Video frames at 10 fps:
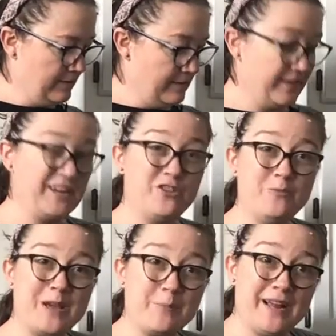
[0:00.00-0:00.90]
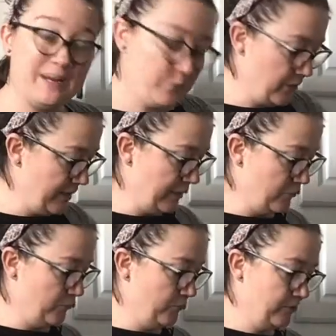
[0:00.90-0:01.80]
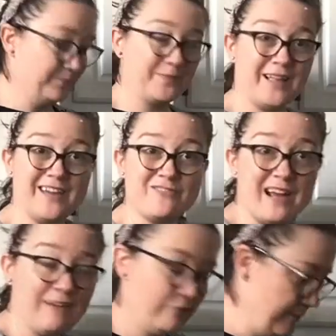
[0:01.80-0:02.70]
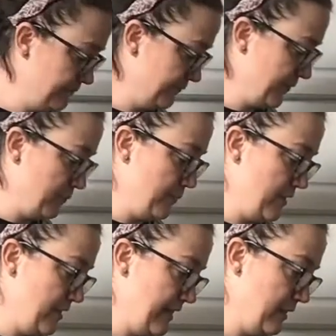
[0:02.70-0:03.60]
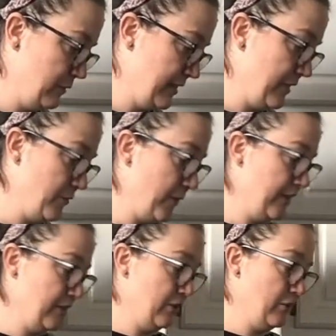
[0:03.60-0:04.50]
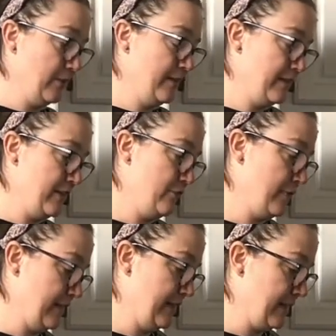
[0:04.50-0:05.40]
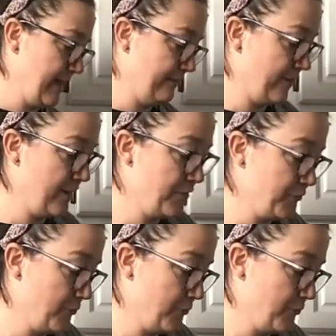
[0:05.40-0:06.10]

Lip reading: They do make pineapple cutting tools. I don't have one, but it's another way to do it that you could kind of cut through